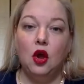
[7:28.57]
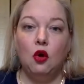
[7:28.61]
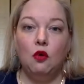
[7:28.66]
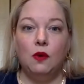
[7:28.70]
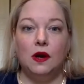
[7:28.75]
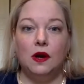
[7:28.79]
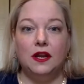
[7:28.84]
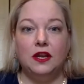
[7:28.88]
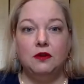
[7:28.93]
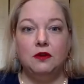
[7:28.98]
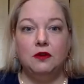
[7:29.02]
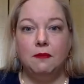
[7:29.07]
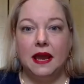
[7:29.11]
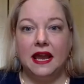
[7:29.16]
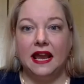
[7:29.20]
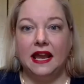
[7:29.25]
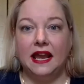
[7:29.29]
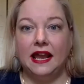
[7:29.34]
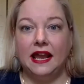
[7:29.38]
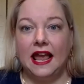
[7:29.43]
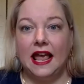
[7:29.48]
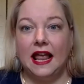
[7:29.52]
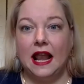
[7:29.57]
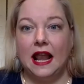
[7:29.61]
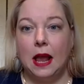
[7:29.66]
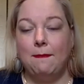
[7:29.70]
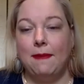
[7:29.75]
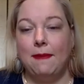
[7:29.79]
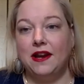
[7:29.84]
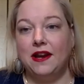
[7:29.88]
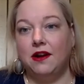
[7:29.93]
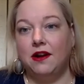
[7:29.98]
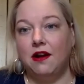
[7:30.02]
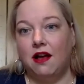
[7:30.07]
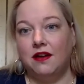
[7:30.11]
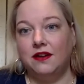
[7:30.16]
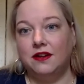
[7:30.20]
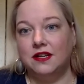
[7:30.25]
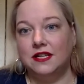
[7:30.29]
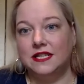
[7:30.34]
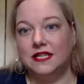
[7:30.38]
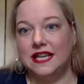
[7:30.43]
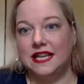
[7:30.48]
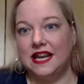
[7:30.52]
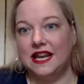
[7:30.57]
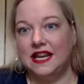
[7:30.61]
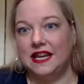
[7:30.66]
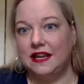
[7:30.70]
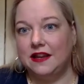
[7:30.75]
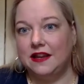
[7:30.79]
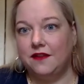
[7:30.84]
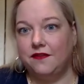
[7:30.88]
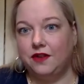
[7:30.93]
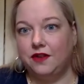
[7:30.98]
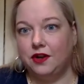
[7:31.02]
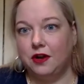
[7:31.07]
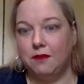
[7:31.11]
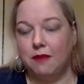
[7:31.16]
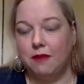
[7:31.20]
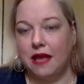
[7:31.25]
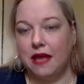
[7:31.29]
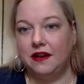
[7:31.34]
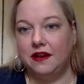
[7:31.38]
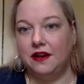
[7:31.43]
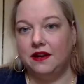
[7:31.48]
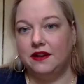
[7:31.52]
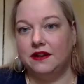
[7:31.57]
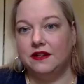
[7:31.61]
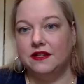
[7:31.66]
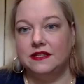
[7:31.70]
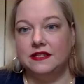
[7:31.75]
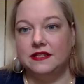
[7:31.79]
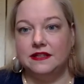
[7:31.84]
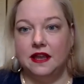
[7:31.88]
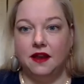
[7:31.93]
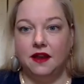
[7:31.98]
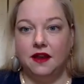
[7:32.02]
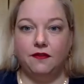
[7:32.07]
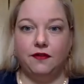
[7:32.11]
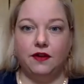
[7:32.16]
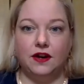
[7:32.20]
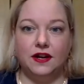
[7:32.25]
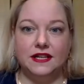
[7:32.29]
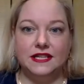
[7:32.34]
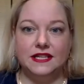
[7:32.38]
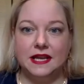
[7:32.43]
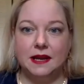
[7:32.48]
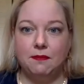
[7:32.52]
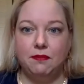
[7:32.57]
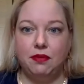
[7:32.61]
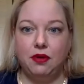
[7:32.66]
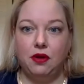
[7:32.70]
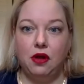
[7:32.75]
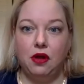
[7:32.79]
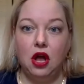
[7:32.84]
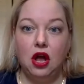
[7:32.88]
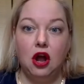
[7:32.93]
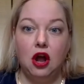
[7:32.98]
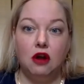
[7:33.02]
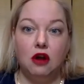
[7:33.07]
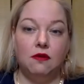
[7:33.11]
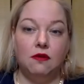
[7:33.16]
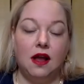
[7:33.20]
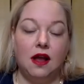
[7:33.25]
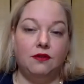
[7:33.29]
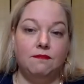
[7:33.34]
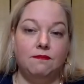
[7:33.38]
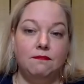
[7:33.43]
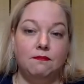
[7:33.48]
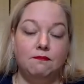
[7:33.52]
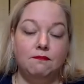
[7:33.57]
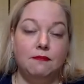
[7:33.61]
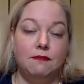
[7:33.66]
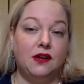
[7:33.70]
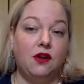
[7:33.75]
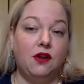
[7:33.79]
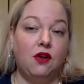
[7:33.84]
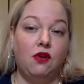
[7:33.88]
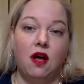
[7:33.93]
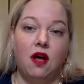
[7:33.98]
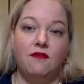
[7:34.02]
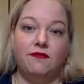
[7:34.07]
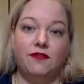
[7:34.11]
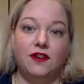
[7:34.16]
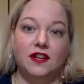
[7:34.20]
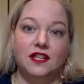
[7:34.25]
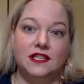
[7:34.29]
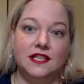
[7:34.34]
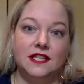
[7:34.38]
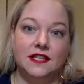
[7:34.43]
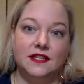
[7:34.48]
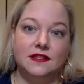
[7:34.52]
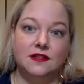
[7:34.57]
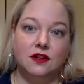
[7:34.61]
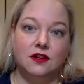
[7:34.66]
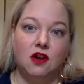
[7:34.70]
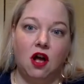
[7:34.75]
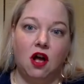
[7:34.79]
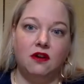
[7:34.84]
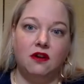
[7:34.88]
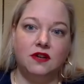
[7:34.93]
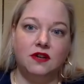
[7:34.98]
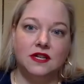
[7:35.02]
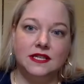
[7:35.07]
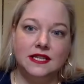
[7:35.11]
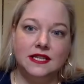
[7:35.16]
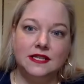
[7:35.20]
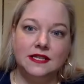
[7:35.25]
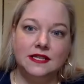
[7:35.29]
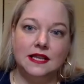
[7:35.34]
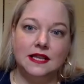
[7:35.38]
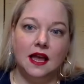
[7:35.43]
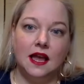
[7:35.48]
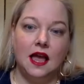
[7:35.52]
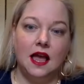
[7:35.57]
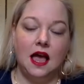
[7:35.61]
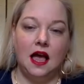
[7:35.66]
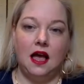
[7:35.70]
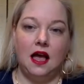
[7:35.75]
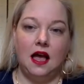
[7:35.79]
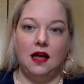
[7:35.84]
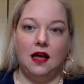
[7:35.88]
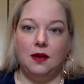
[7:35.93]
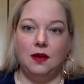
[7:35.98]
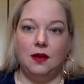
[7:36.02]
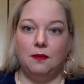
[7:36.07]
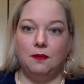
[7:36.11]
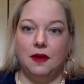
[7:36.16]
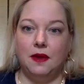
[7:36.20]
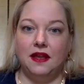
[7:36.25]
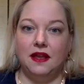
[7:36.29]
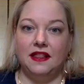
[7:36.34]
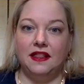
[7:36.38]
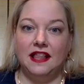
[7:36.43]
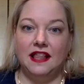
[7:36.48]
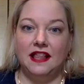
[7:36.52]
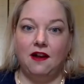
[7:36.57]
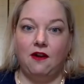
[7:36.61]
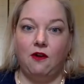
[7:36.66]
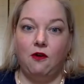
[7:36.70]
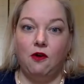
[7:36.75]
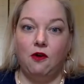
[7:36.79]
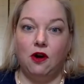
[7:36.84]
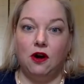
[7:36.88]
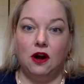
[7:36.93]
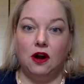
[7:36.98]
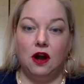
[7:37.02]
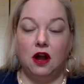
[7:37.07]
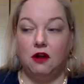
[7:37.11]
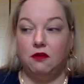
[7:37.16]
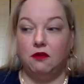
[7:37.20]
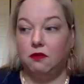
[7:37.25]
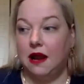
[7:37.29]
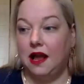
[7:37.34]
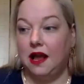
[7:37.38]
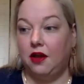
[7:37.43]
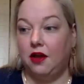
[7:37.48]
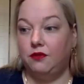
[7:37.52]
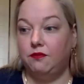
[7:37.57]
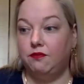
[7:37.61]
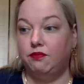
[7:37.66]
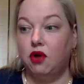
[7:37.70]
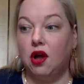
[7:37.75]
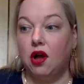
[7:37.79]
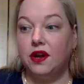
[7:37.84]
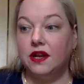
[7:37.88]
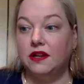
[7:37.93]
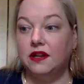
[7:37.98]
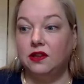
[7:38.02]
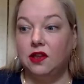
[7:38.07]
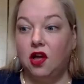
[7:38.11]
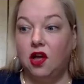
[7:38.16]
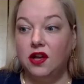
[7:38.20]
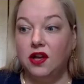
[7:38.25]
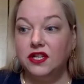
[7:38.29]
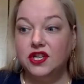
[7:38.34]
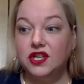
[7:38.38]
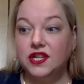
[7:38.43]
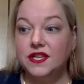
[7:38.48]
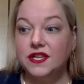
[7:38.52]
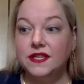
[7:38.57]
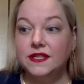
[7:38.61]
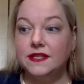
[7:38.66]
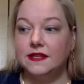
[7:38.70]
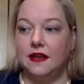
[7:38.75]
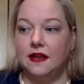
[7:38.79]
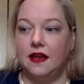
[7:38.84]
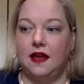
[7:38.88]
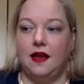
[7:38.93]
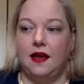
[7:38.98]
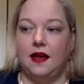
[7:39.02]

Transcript: where you may get a better understanding of your competitors. For example, around medical conferences or congresses, or around product launches,